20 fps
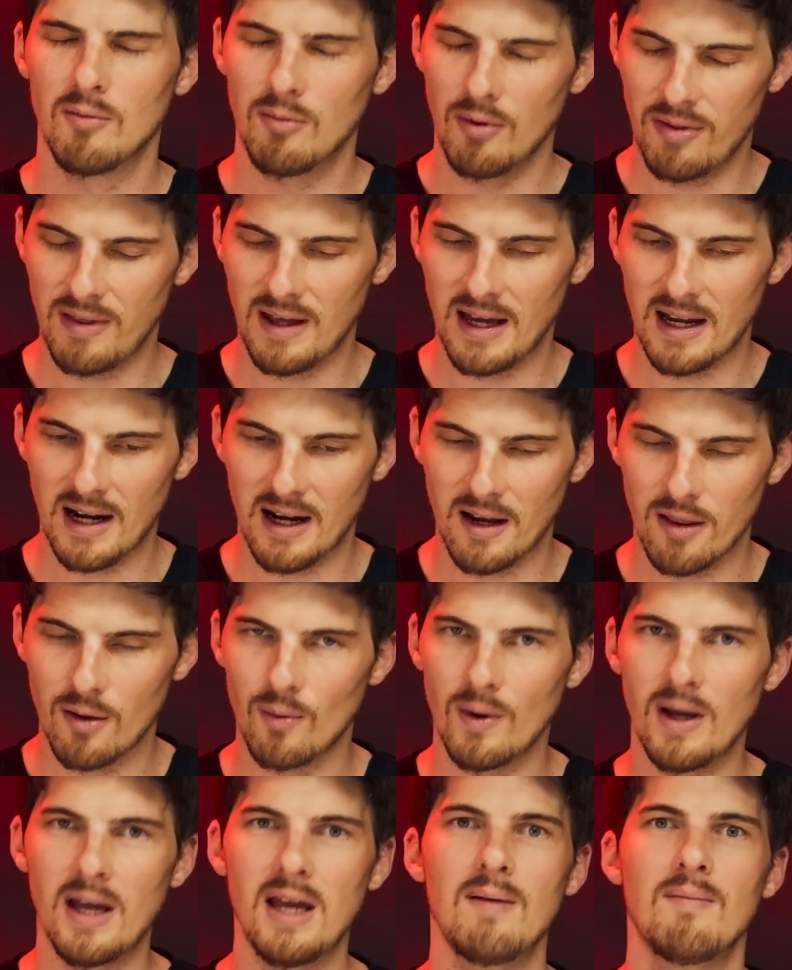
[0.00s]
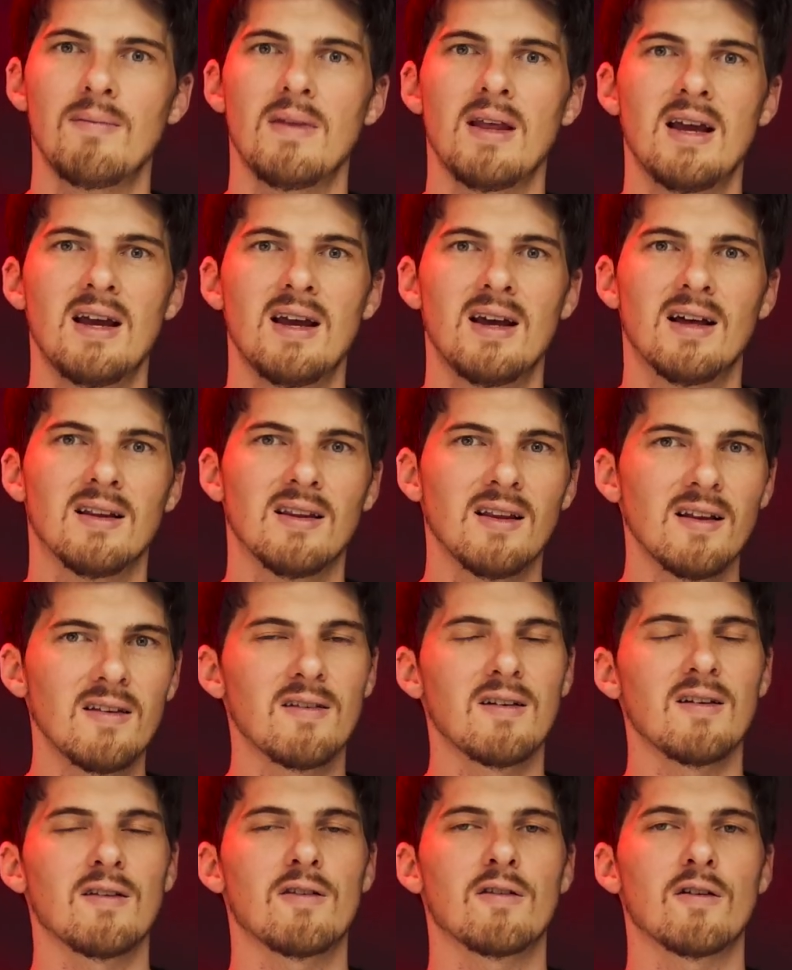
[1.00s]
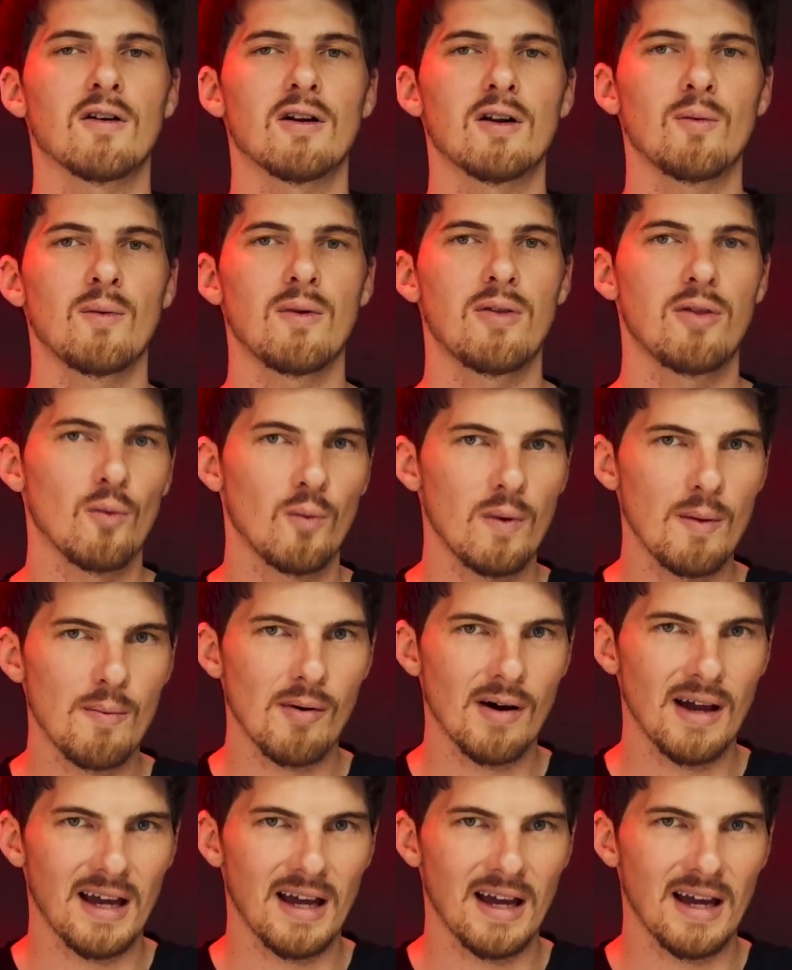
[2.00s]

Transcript: With that out of the way, let's get started with the Weebill